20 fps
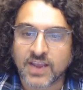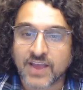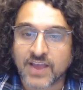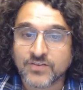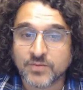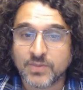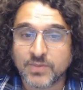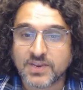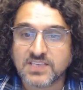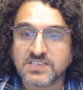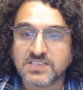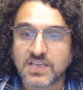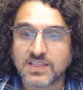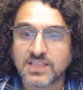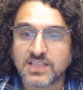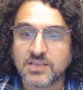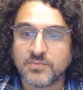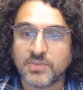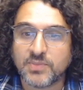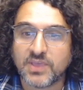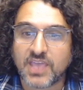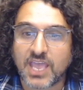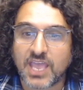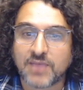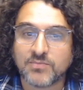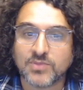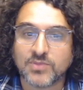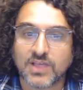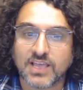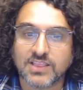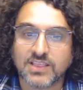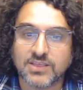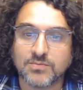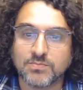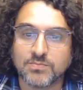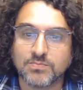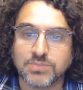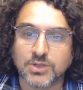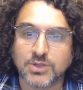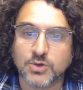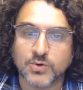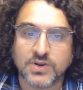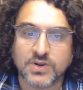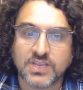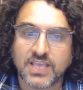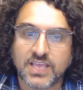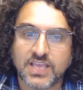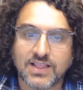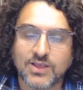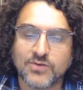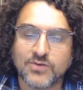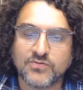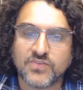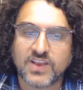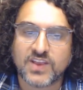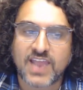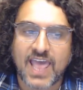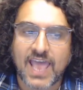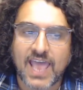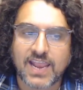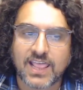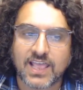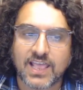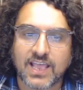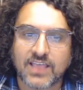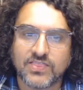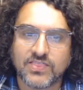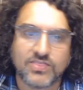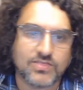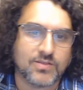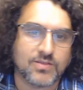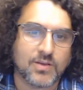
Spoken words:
Everybody suddenly became like the blue and yellow fanatic, and